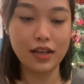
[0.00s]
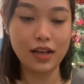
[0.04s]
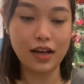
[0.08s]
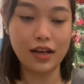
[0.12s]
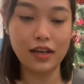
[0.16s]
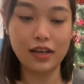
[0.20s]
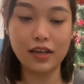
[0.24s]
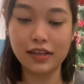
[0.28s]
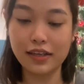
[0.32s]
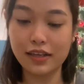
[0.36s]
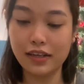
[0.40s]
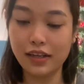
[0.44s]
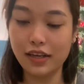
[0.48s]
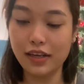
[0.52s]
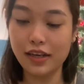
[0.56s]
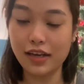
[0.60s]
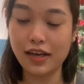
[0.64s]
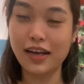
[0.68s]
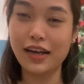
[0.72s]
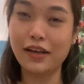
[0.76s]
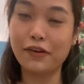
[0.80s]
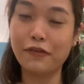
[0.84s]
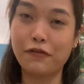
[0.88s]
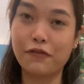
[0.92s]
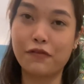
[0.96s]
luckily, I
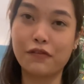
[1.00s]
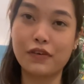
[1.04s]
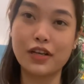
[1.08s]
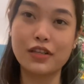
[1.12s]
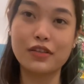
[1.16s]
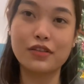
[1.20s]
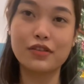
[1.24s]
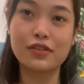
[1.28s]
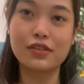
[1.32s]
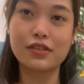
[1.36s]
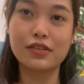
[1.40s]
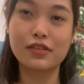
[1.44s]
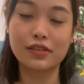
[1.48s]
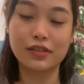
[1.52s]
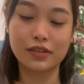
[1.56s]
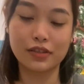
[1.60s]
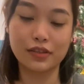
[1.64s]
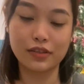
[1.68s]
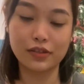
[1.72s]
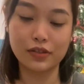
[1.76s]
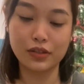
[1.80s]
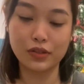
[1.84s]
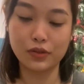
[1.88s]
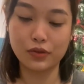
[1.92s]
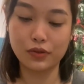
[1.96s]
had friends
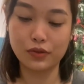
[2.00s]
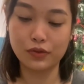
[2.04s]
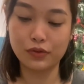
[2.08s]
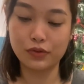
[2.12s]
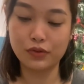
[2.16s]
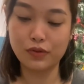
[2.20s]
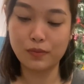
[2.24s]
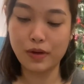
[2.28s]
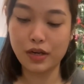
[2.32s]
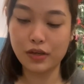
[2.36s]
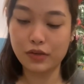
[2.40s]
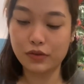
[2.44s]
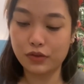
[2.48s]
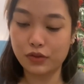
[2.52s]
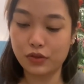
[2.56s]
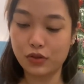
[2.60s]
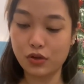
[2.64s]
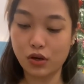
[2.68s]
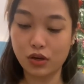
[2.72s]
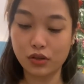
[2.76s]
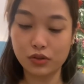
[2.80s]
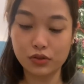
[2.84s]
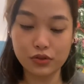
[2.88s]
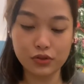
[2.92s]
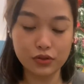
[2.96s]
you know whom I could
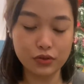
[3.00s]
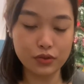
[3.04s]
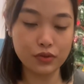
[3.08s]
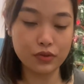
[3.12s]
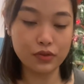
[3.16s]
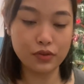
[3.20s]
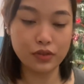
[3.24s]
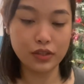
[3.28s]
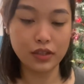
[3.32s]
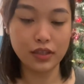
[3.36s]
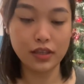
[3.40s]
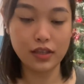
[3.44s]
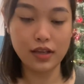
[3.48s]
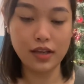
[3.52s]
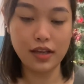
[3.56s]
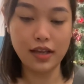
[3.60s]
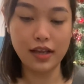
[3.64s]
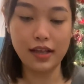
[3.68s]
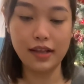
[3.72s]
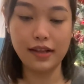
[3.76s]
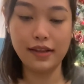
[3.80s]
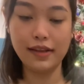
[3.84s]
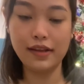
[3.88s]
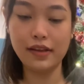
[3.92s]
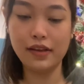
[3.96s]
talk to,
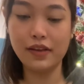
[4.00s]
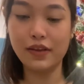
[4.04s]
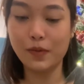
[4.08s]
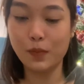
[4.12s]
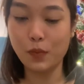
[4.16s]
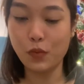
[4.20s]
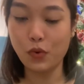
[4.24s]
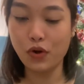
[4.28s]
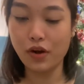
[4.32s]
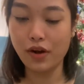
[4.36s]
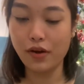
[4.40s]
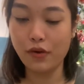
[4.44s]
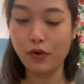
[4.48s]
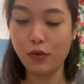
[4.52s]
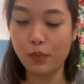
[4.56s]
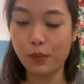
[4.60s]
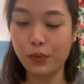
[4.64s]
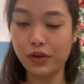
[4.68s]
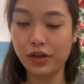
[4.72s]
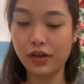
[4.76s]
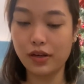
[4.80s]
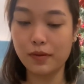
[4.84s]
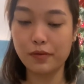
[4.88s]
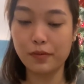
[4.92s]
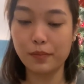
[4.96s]
and then the more I
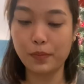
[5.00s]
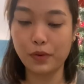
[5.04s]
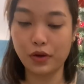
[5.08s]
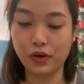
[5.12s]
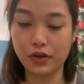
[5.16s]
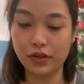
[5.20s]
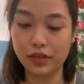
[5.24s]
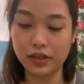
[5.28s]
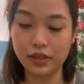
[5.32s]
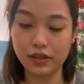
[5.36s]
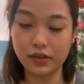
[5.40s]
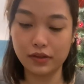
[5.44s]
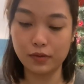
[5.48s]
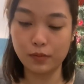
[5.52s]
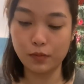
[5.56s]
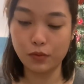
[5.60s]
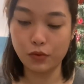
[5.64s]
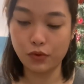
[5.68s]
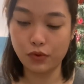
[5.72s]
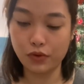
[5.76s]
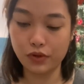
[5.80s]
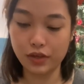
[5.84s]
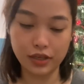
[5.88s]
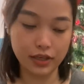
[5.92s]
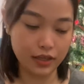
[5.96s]
open up about it, the
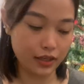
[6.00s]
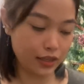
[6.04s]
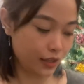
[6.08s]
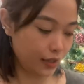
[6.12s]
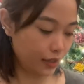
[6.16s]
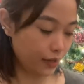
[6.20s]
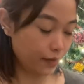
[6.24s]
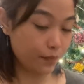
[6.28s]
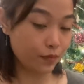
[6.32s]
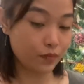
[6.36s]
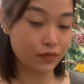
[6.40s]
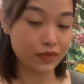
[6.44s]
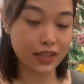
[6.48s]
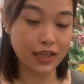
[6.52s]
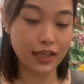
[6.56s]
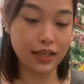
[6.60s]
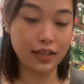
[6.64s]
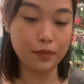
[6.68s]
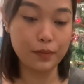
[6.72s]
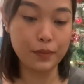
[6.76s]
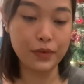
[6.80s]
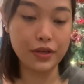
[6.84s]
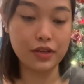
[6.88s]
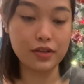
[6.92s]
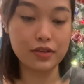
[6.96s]
more they
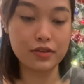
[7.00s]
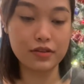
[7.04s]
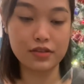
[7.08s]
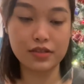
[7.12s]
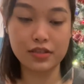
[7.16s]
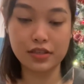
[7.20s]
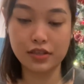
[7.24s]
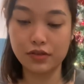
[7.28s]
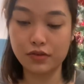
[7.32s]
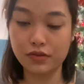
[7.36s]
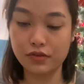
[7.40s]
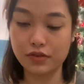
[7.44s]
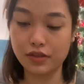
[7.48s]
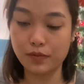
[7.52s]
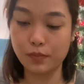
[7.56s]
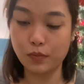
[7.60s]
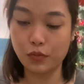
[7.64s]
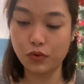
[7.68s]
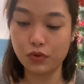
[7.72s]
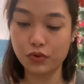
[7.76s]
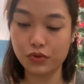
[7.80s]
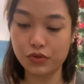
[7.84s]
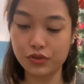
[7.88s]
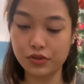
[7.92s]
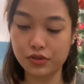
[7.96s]
help me understand those
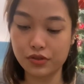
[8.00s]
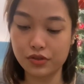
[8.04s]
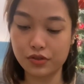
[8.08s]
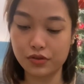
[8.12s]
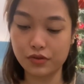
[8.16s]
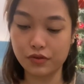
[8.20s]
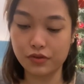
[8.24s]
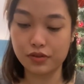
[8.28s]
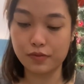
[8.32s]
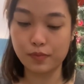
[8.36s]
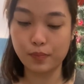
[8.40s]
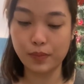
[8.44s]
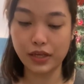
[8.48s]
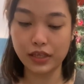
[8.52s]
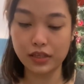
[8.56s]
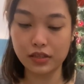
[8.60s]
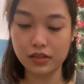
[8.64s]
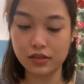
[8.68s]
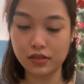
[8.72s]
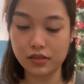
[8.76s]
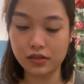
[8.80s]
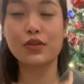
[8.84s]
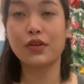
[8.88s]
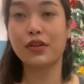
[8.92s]
emotions, those patterns.